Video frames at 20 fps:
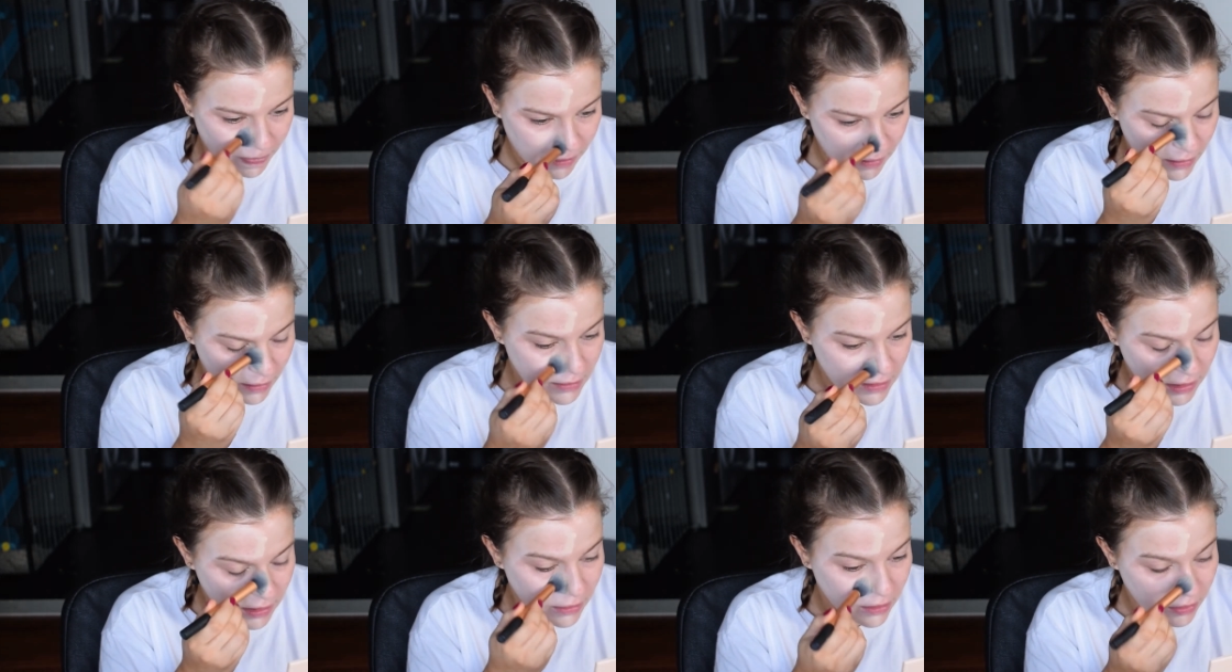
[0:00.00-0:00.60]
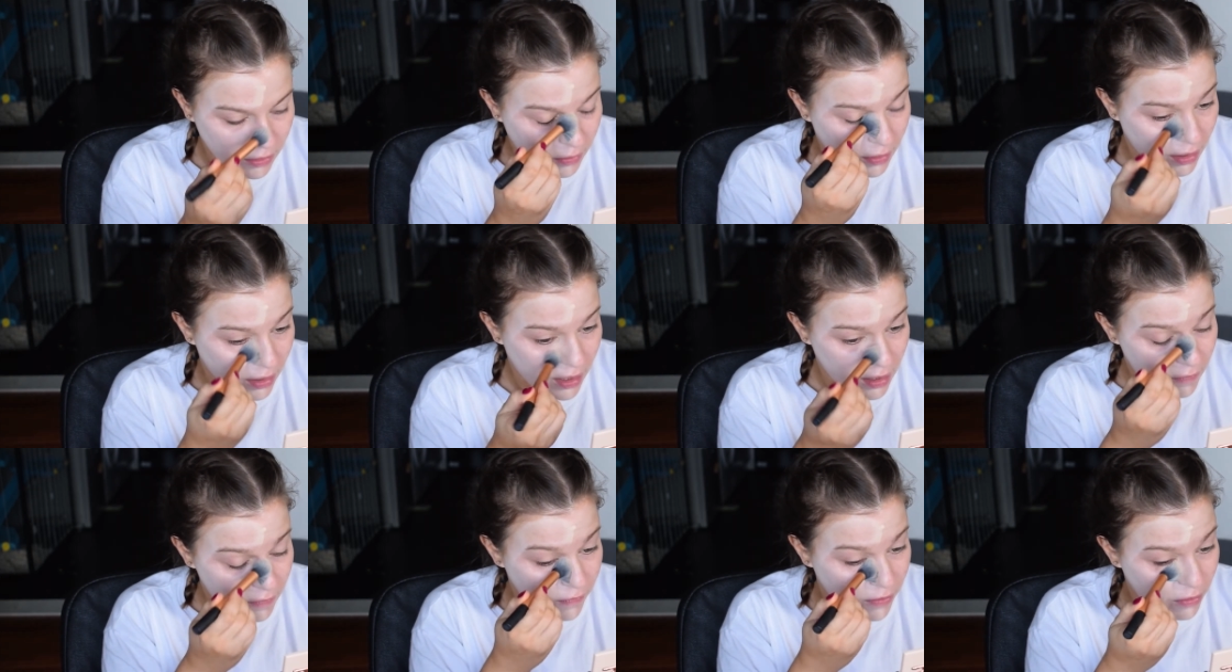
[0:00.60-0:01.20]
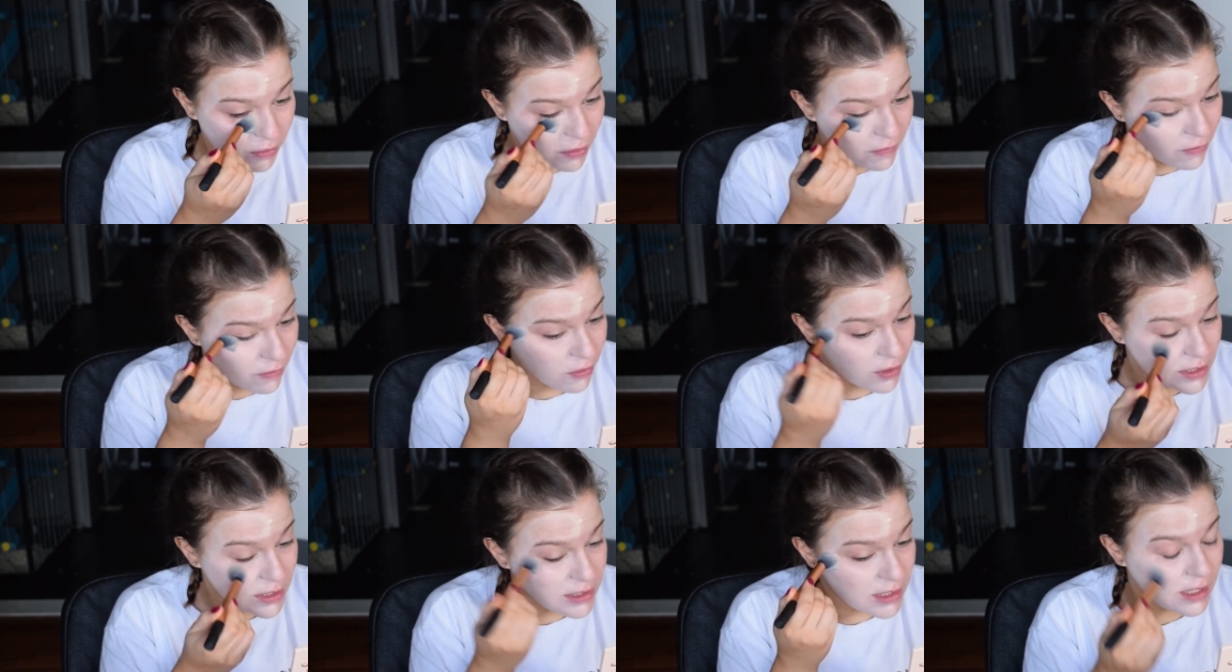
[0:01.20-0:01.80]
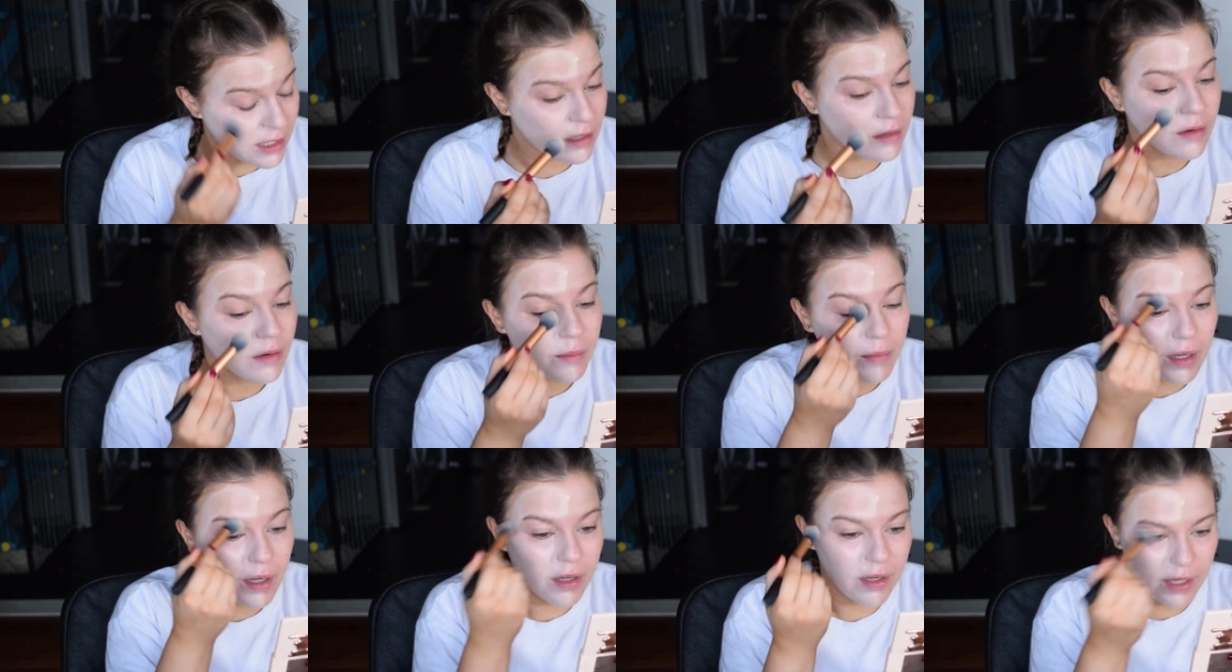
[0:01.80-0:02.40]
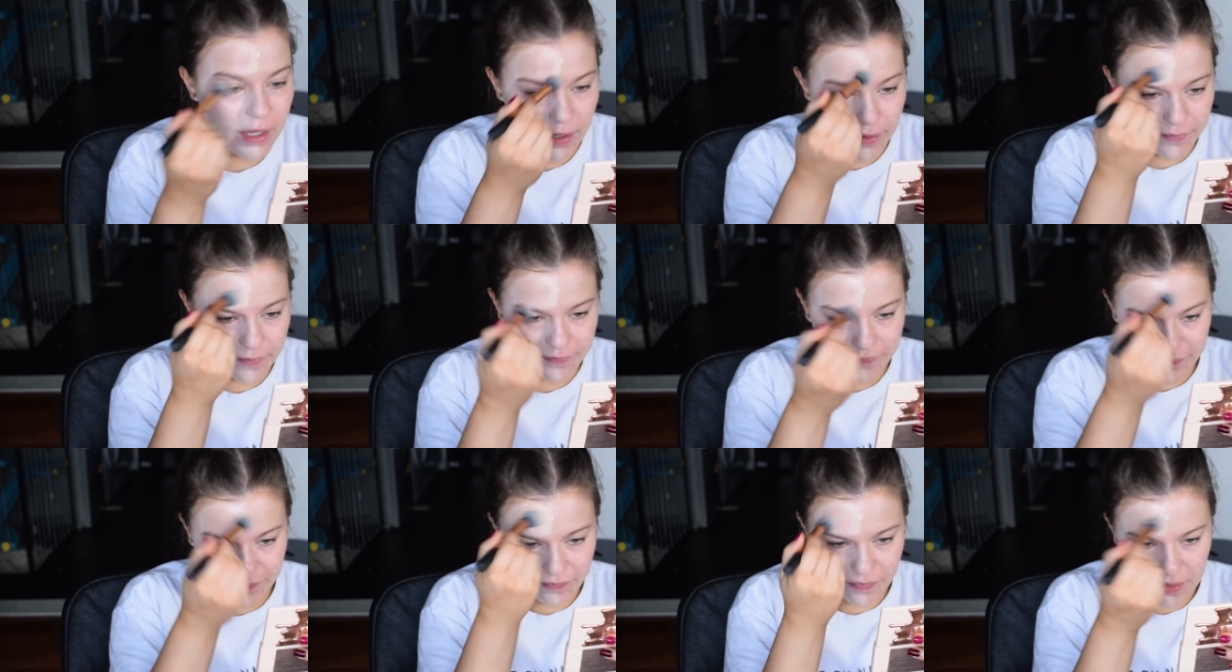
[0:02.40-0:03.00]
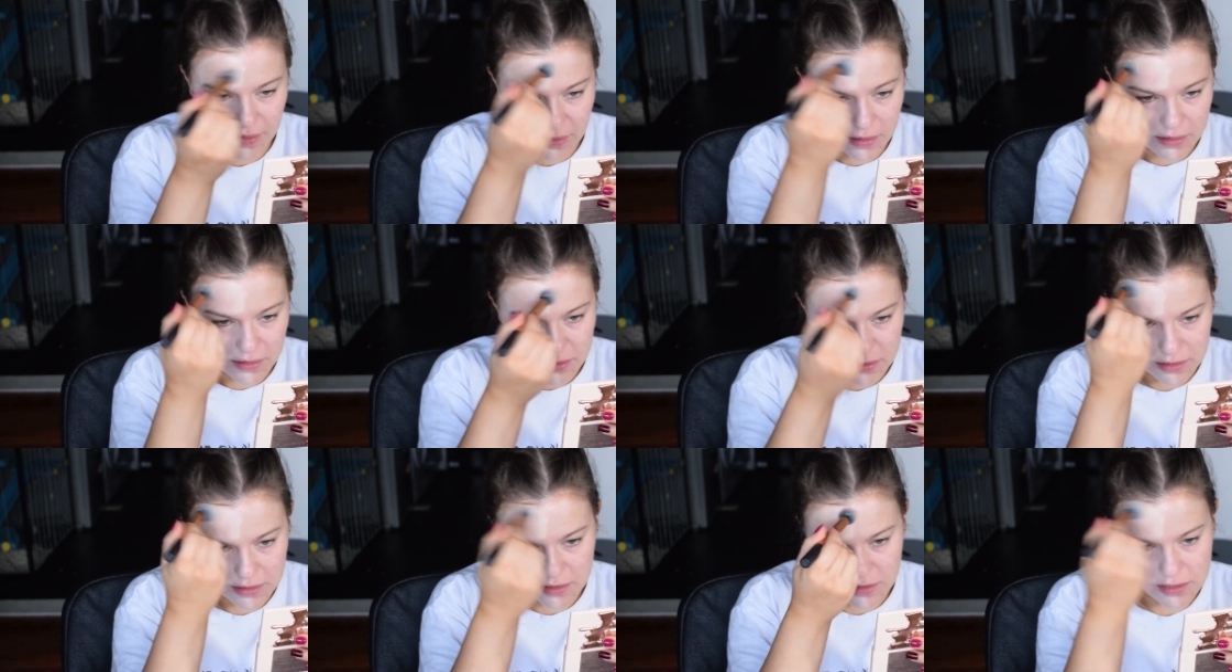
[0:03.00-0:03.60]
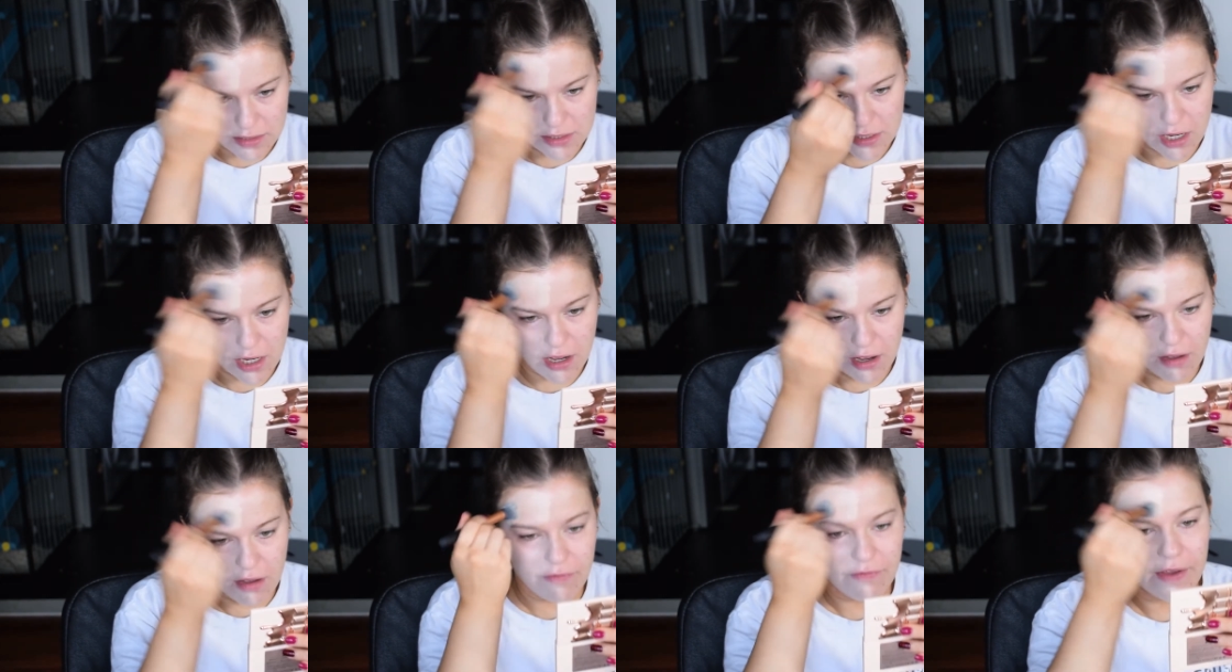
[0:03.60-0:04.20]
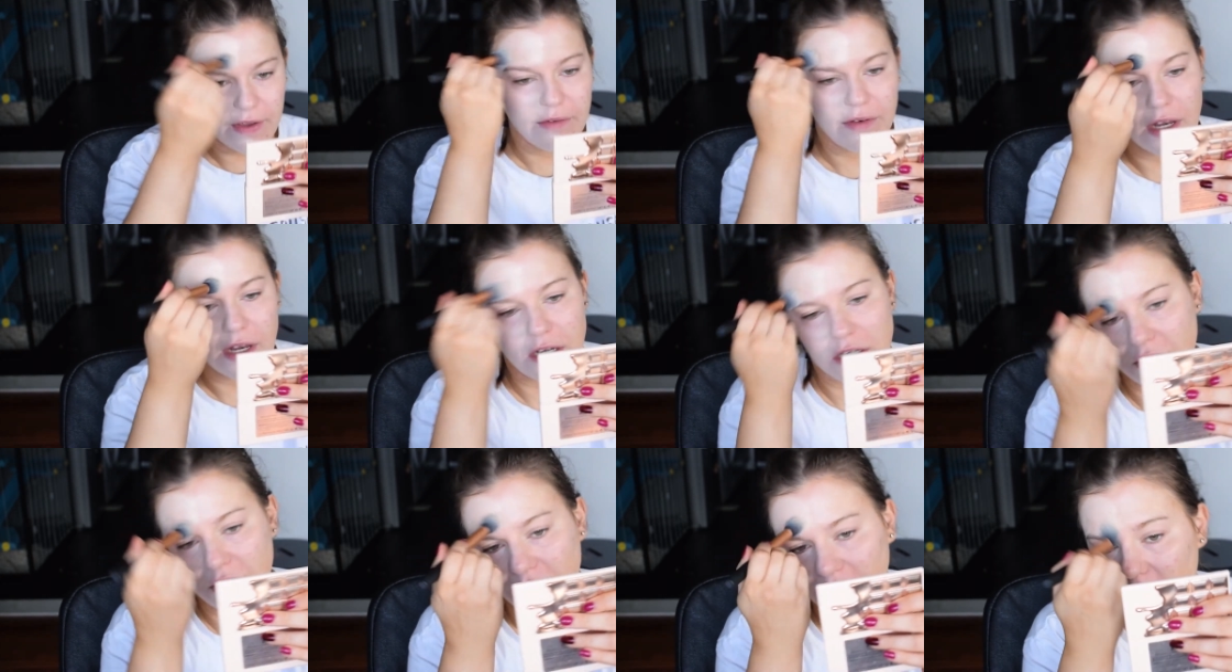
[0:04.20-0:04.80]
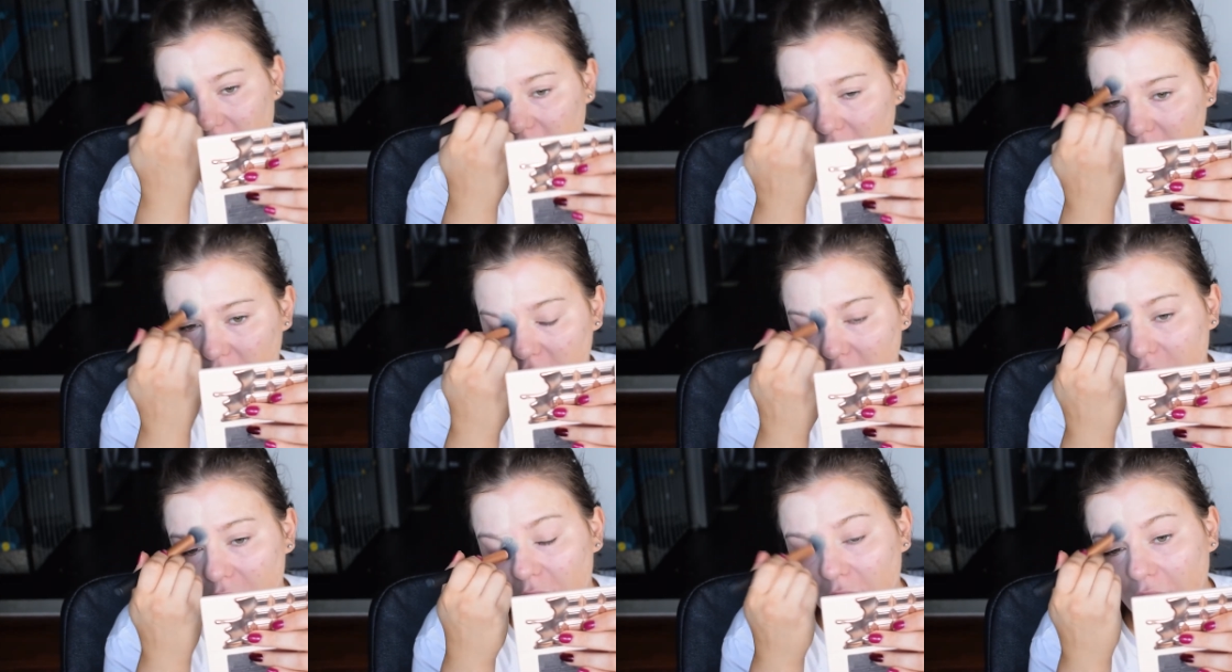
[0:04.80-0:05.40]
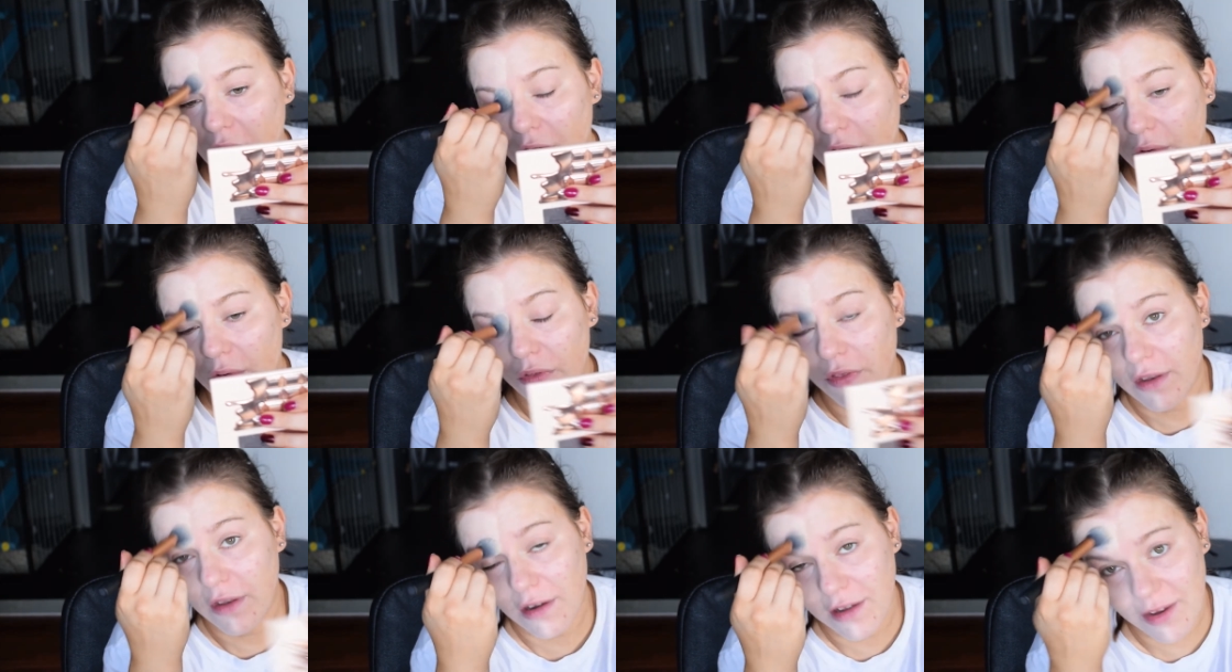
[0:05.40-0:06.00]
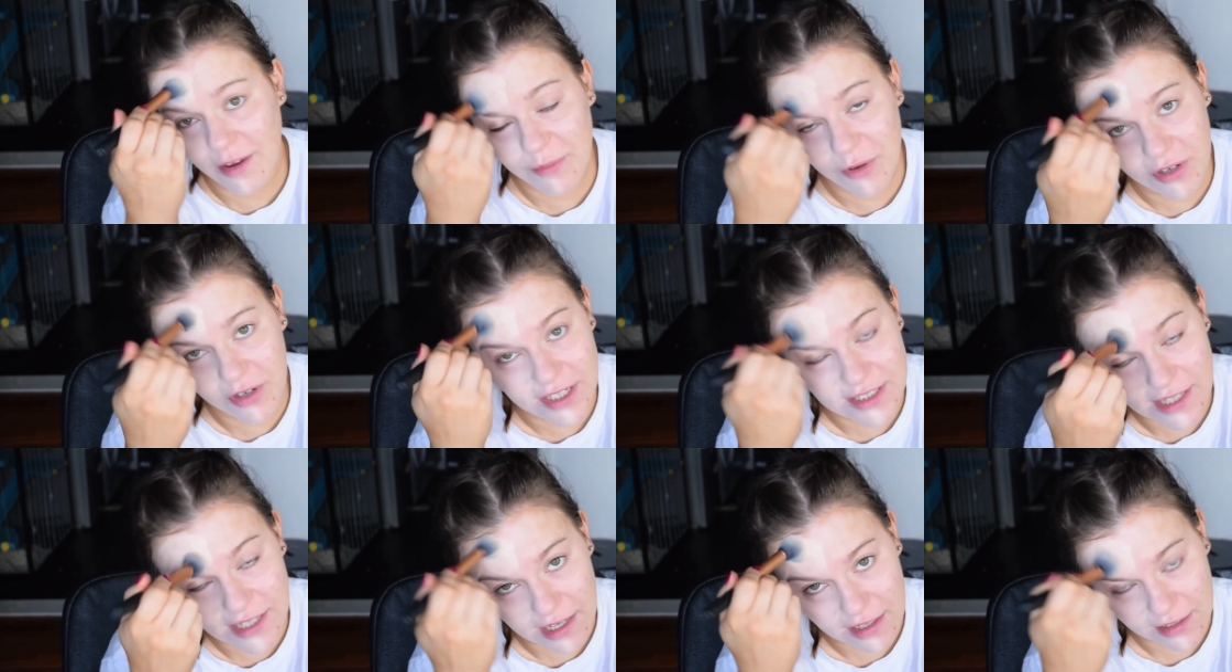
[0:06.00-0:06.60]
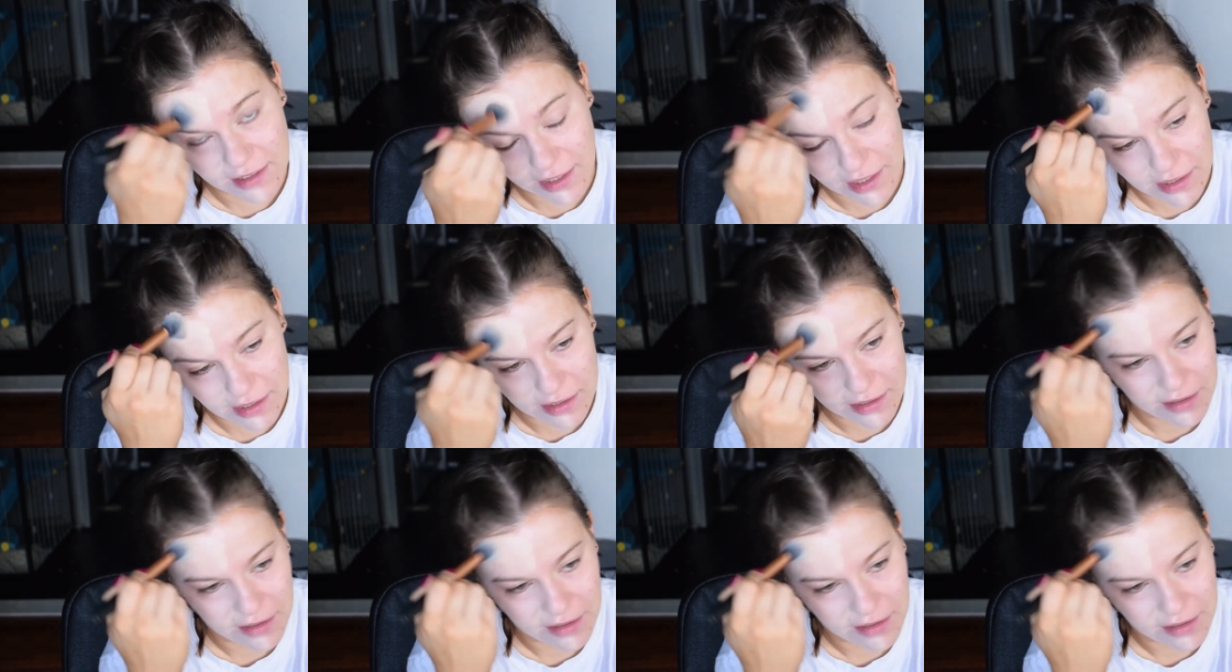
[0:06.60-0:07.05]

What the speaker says: So if you have already seen my Tarte foundation video, you know that I'm not exactly